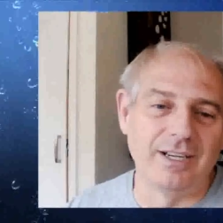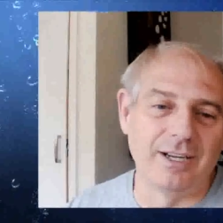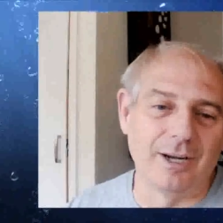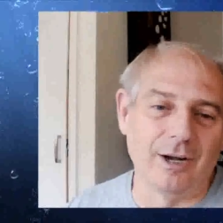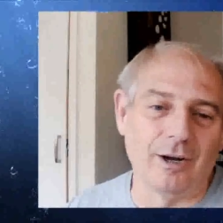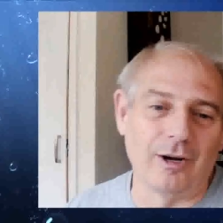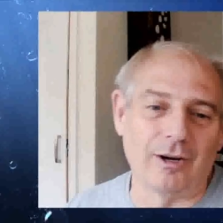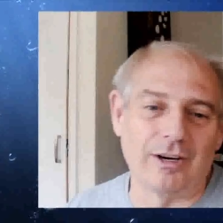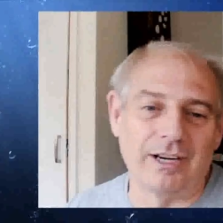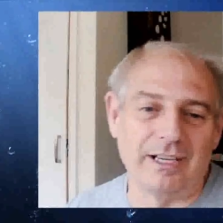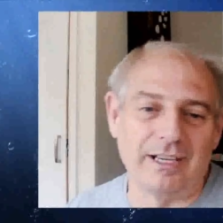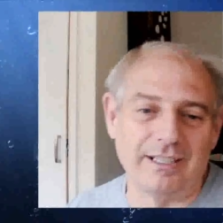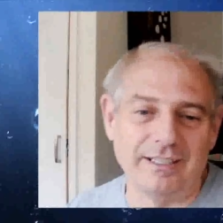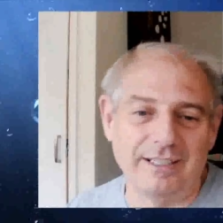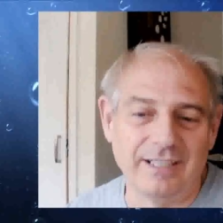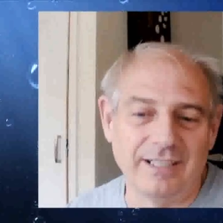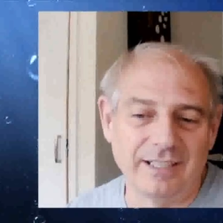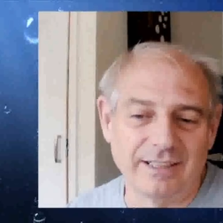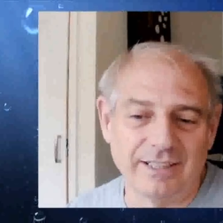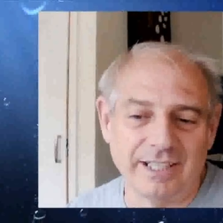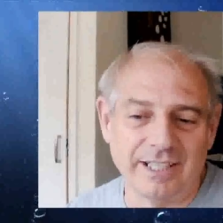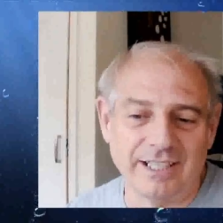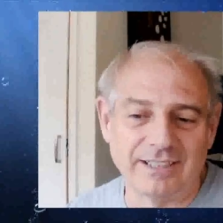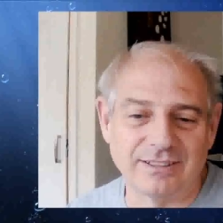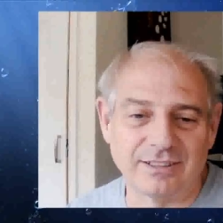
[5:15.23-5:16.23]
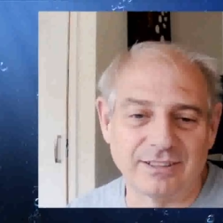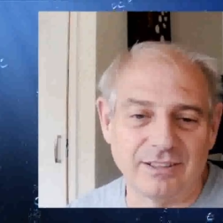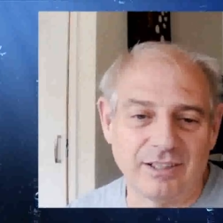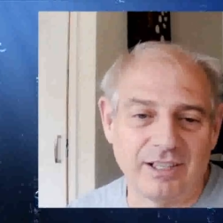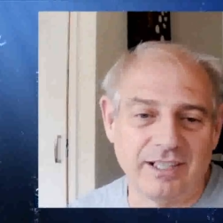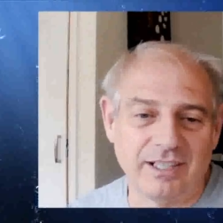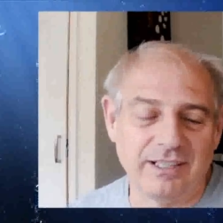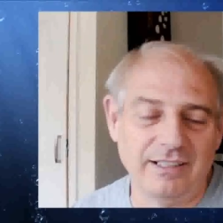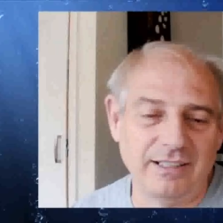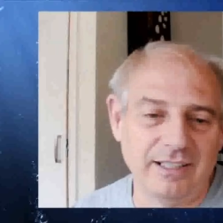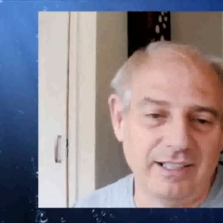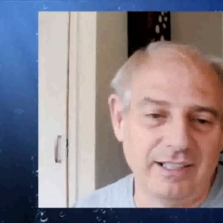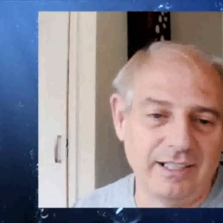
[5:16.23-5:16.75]
All right. Thanks a
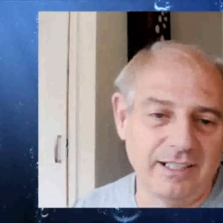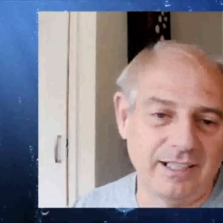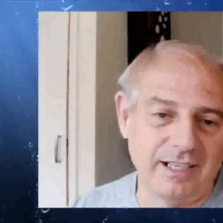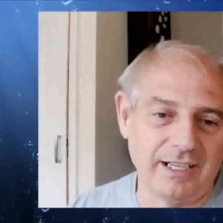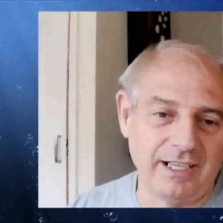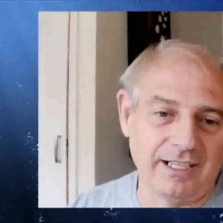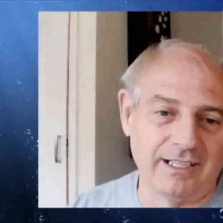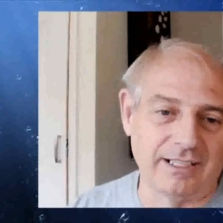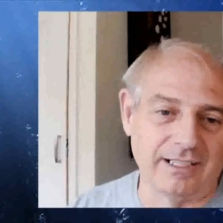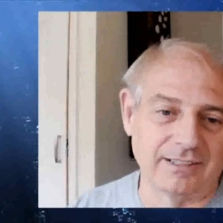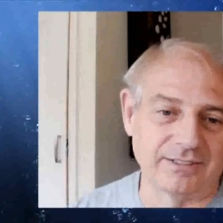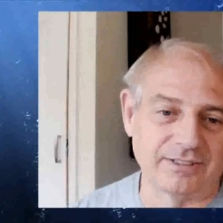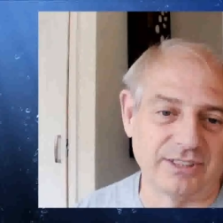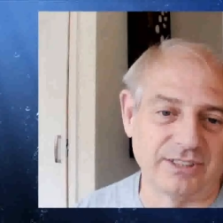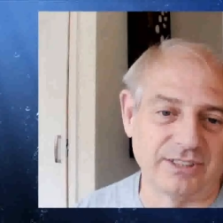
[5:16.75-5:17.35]
lot, and I'll see